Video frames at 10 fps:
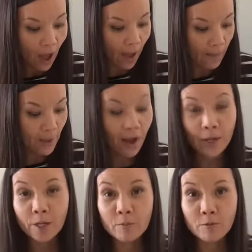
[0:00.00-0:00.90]

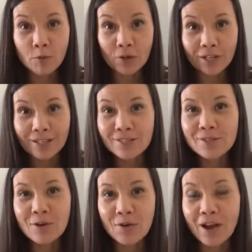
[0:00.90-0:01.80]
I am 40, and
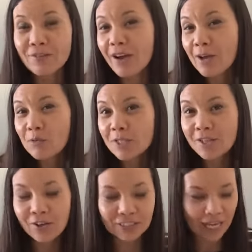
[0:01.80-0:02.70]
so I've got what's
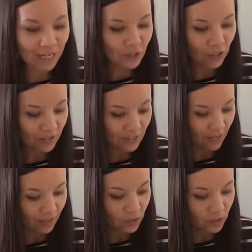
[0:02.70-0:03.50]
called aging skin.